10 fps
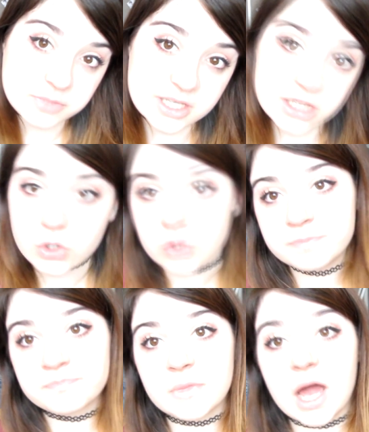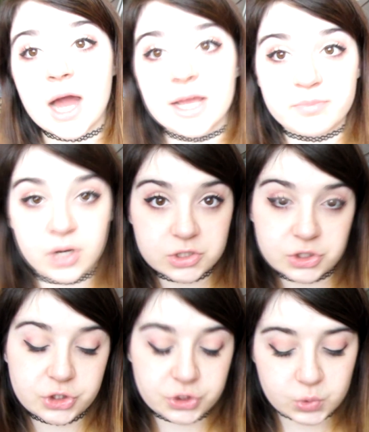Kiko, I bought
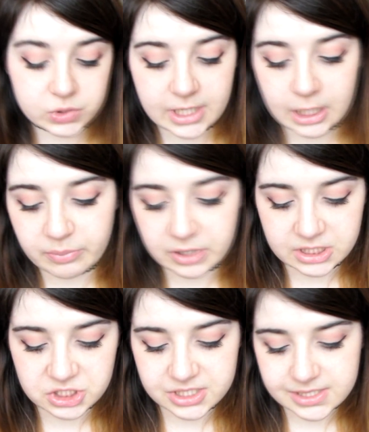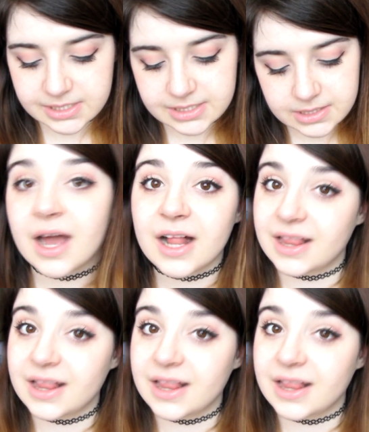2 nail polishes.